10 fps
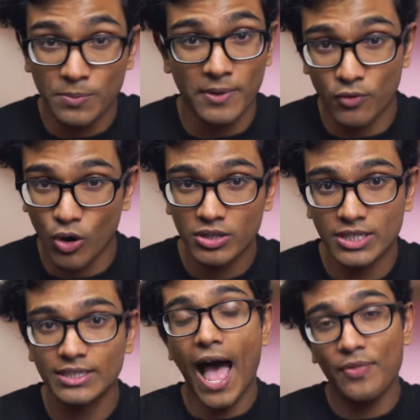to be
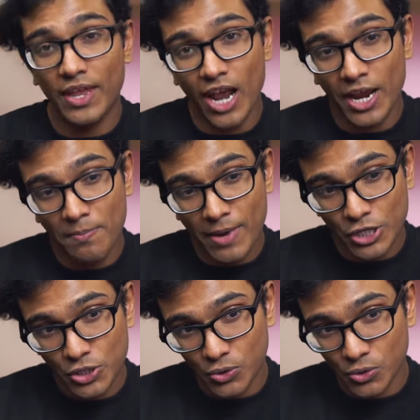forgotten. And then I'd
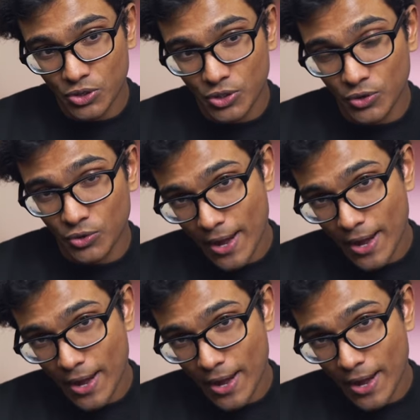make sure to